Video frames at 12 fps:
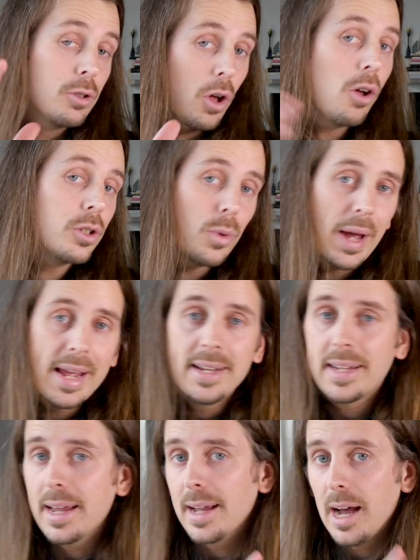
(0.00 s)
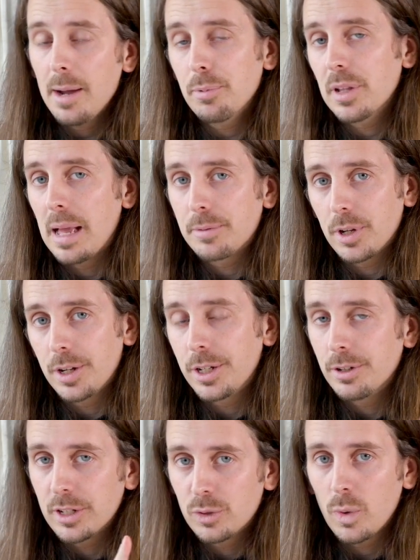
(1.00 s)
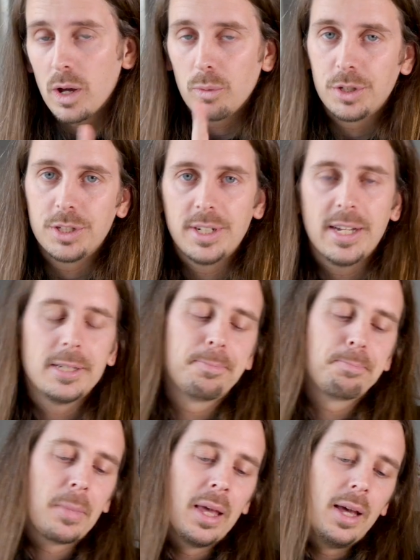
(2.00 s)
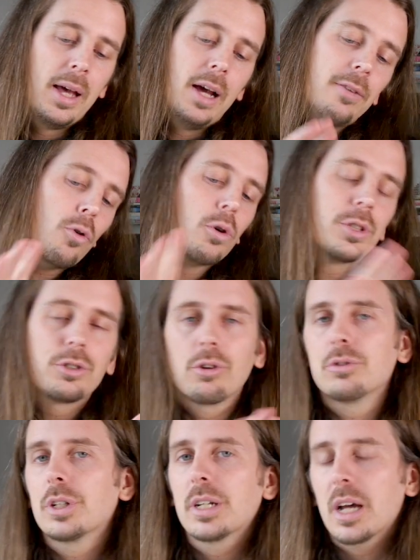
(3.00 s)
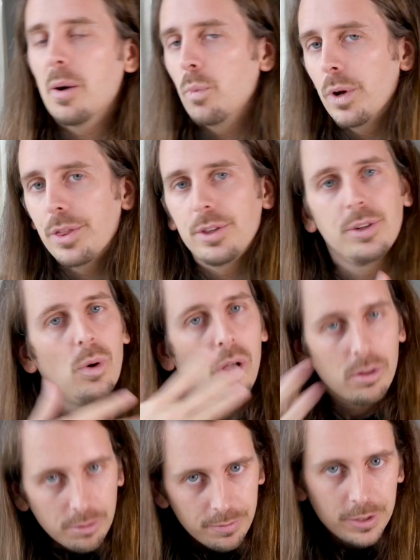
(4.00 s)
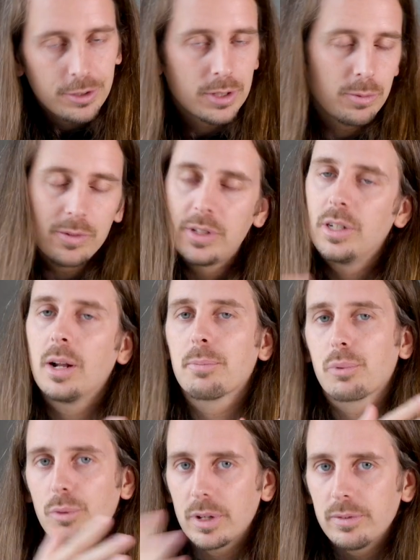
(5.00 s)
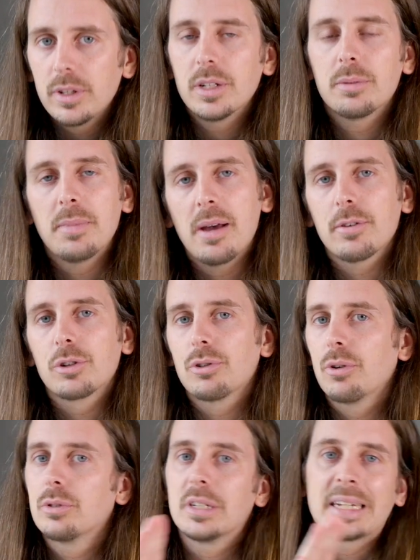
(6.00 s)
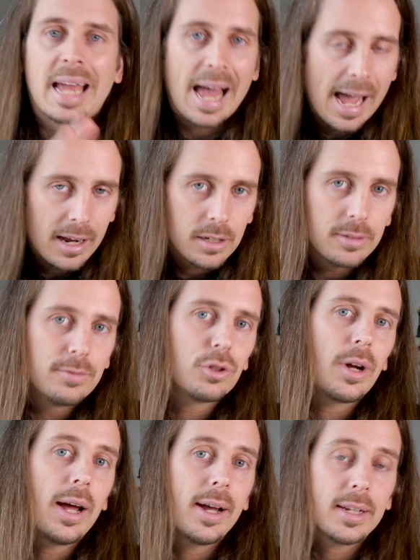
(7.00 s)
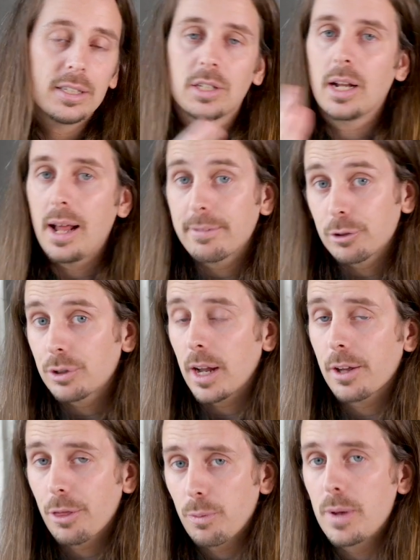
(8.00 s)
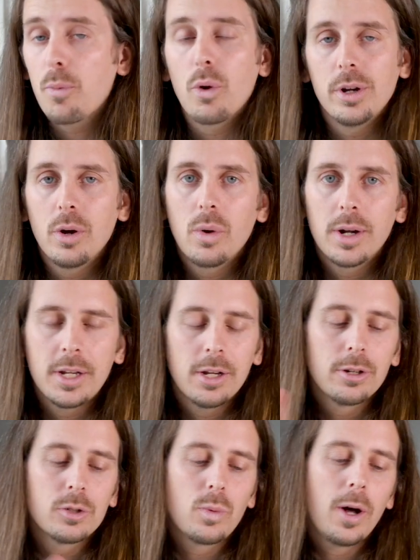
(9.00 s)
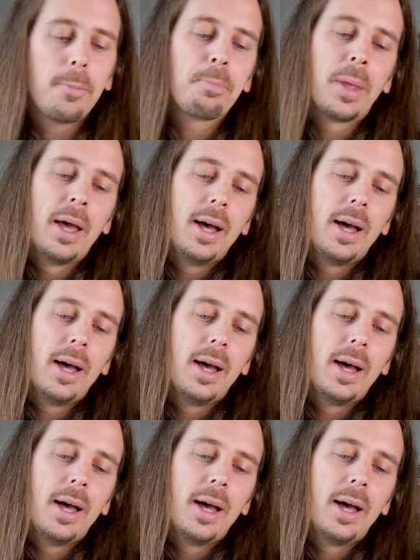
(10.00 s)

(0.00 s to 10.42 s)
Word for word: There's also eight K hyperlapse on here as well, which is nice. And of course, the drone's going to come with, you know, all the features that we've seen on previous Mavic drones, like active track. It's got active track three point oh on here as well.